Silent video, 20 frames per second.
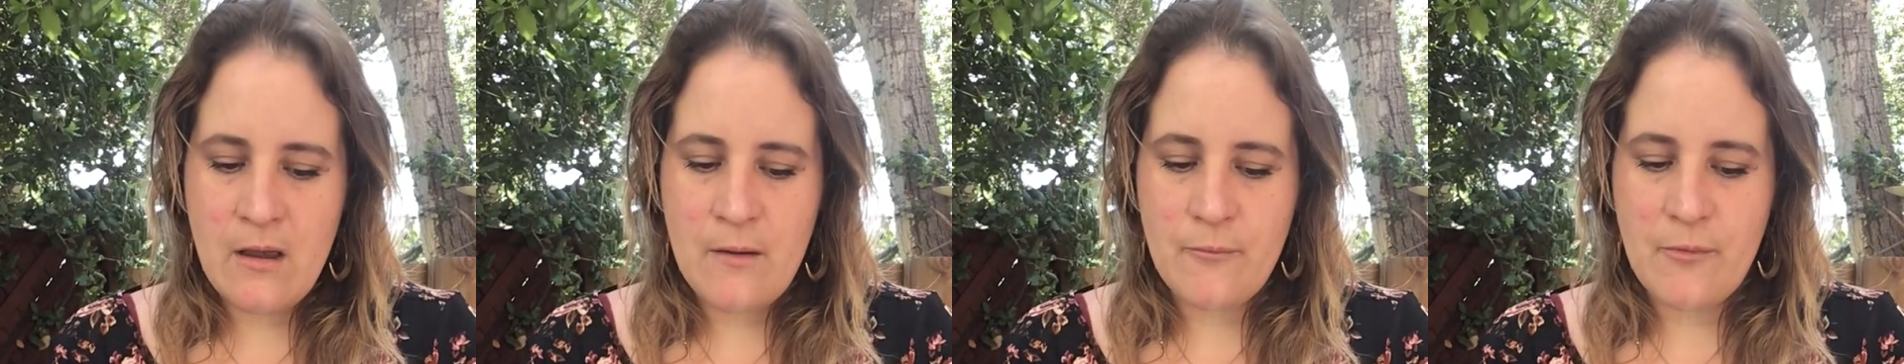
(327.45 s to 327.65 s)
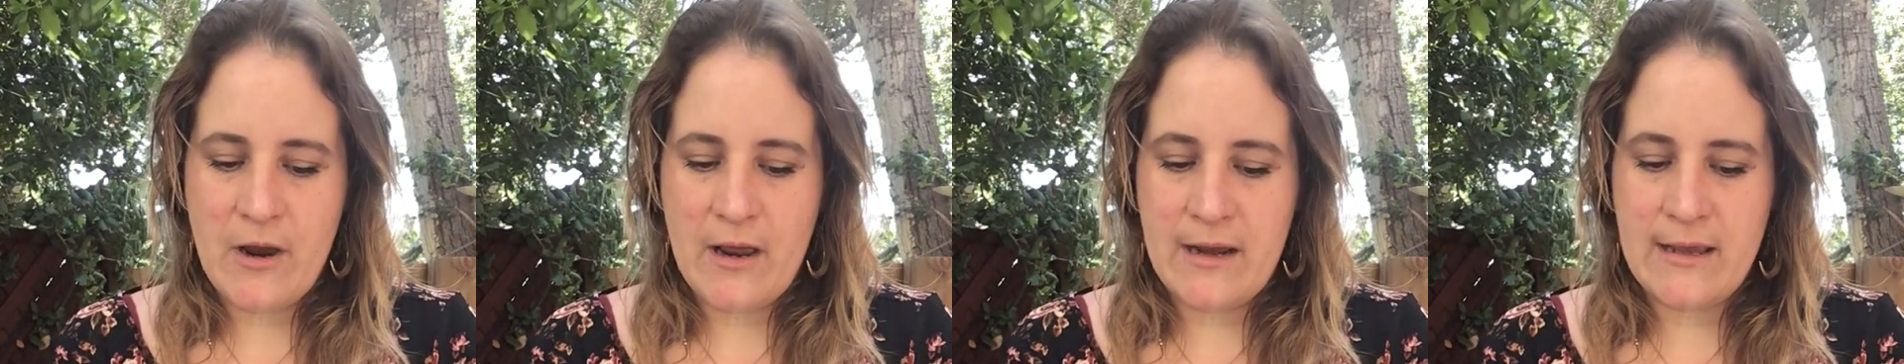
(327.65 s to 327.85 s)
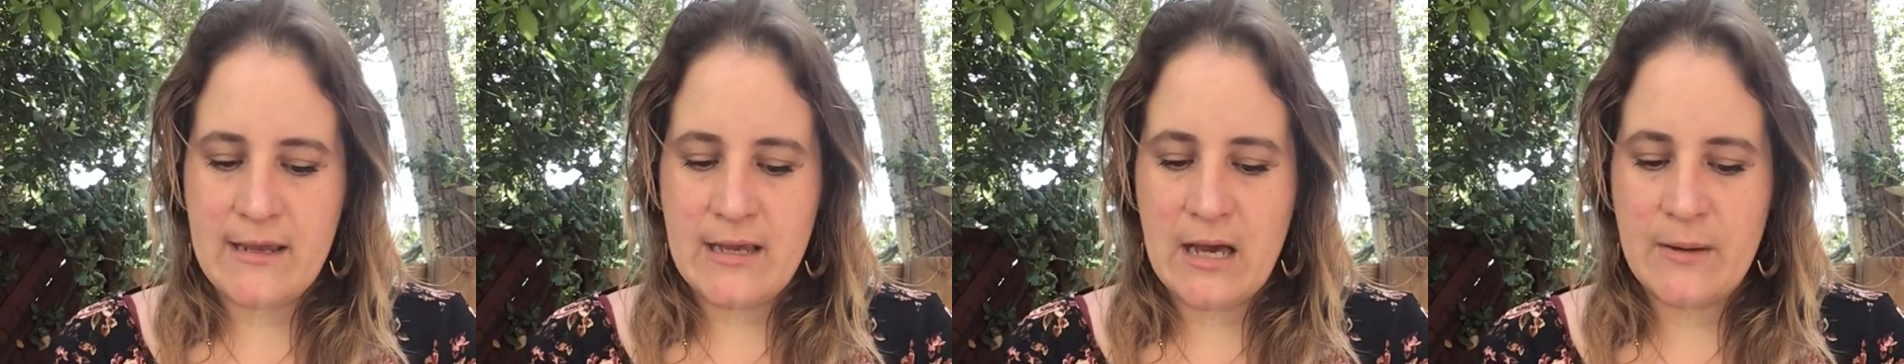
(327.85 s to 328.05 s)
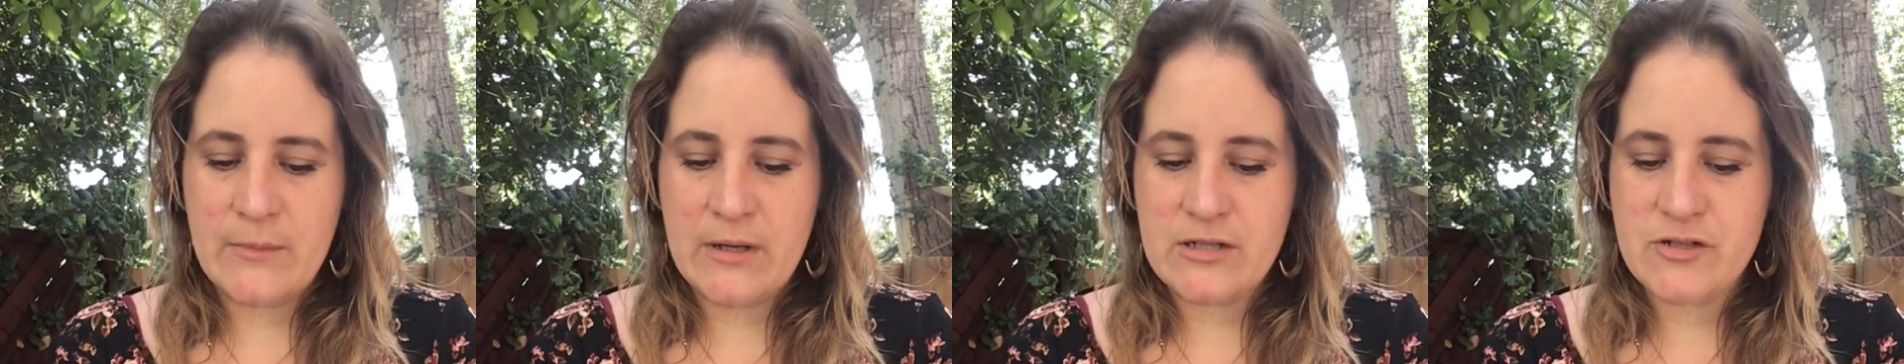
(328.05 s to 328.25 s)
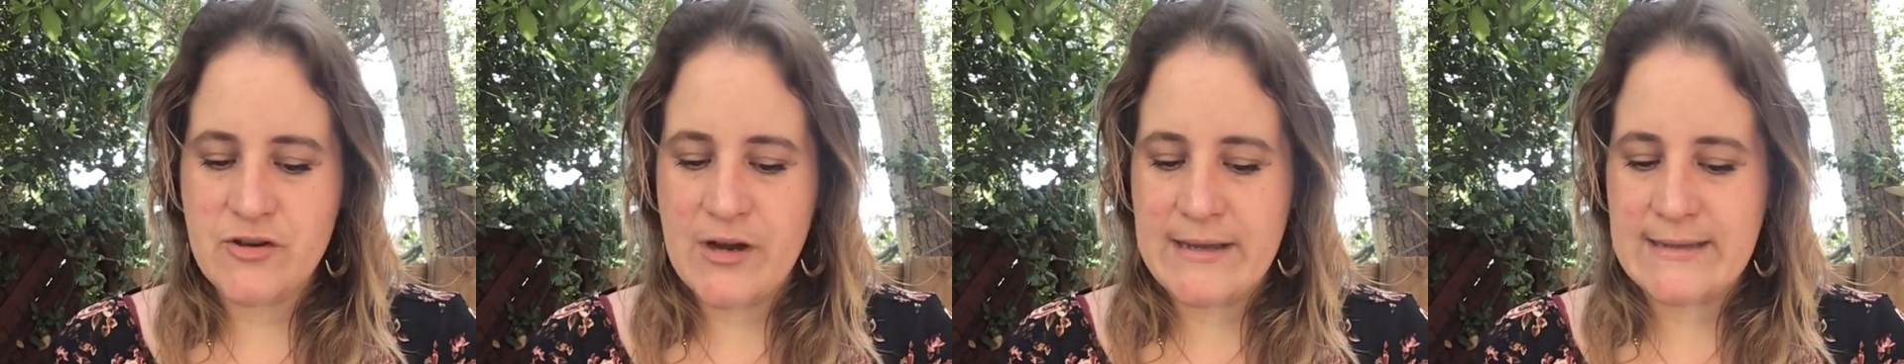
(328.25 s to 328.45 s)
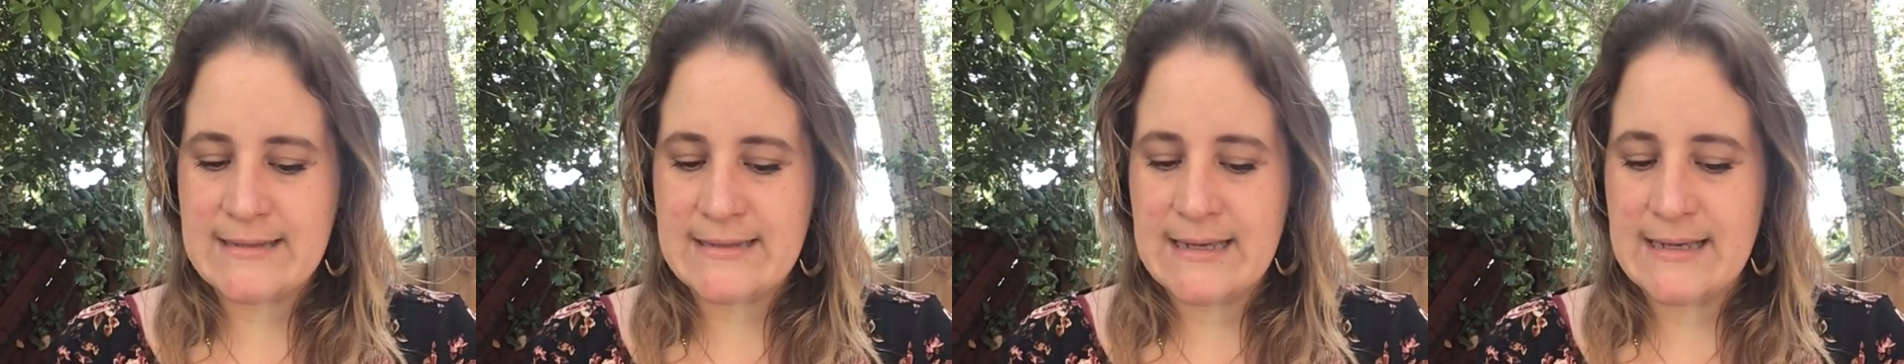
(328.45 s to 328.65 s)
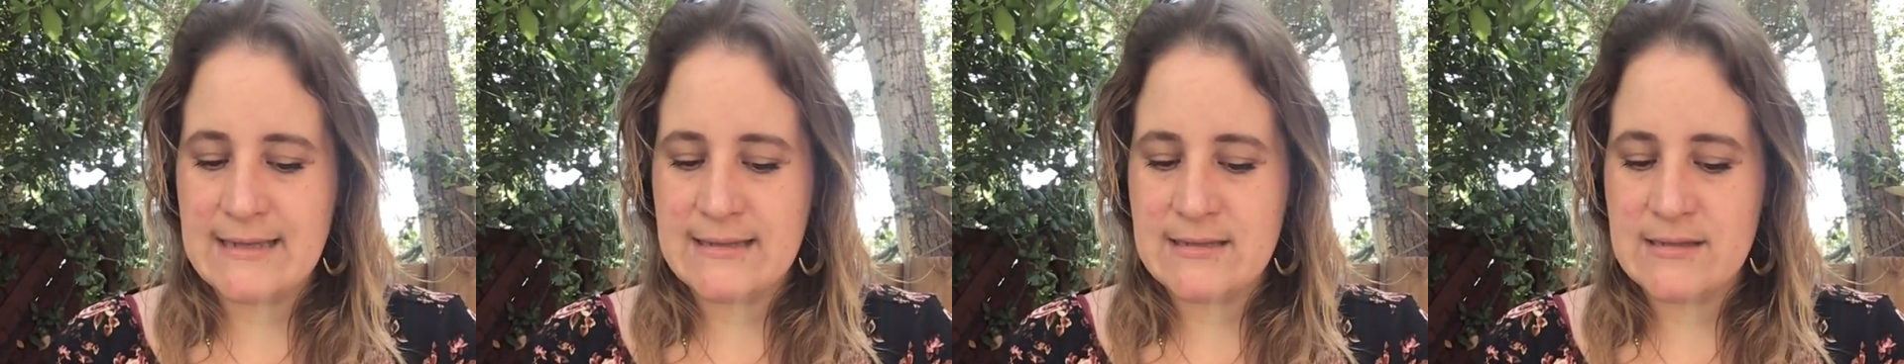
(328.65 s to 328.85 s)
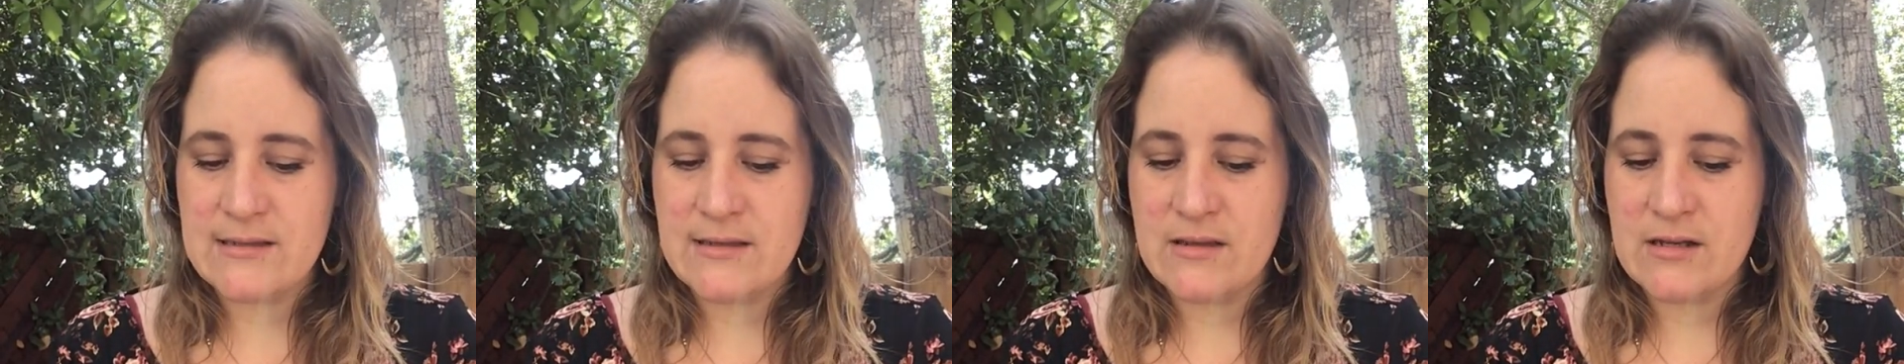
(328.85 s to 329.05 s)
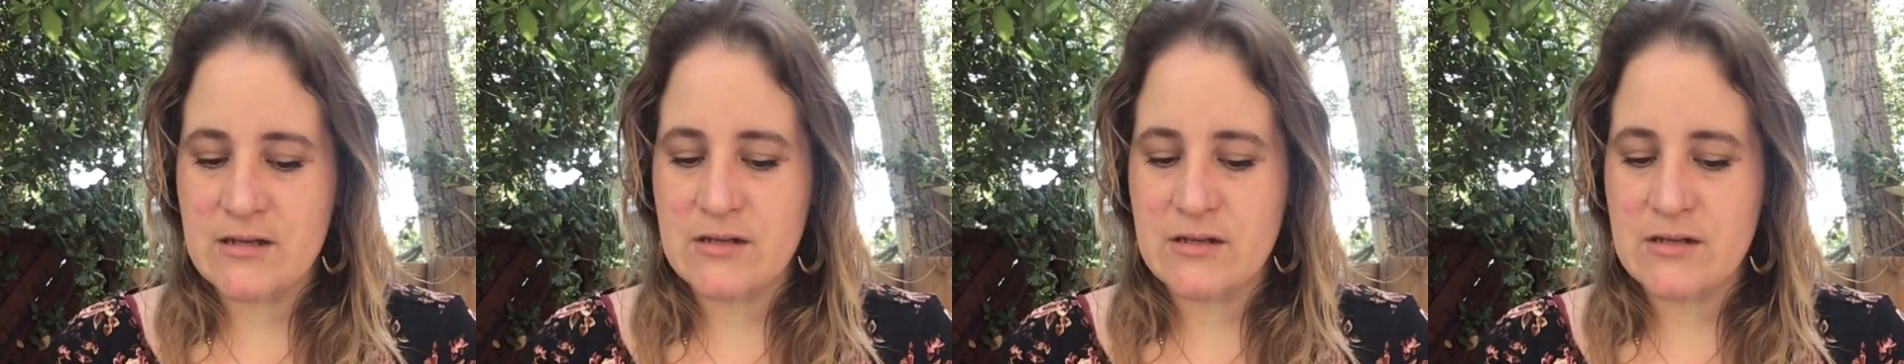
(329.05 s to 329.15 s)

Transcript: Pranayama translates to the